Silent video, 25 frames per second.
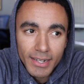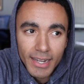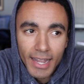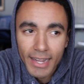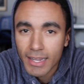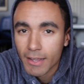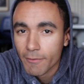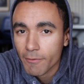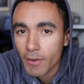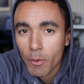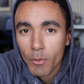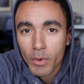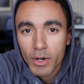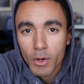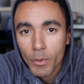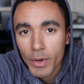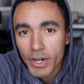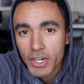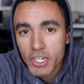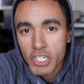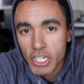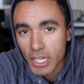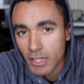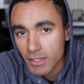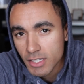Like if I want to
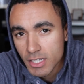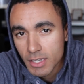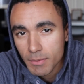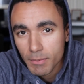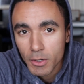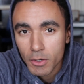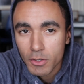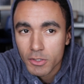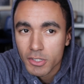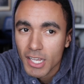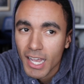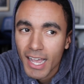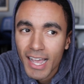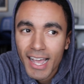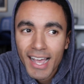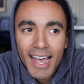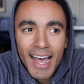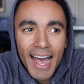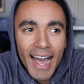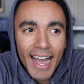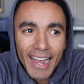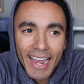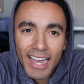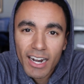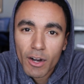wear Chelsea boots,
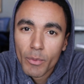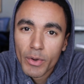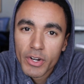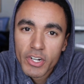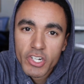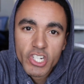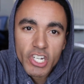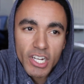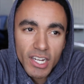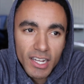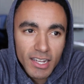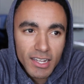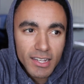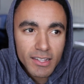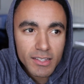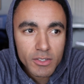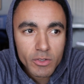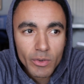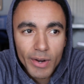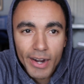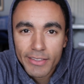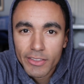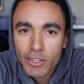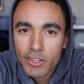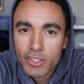I got to wear jeans, right?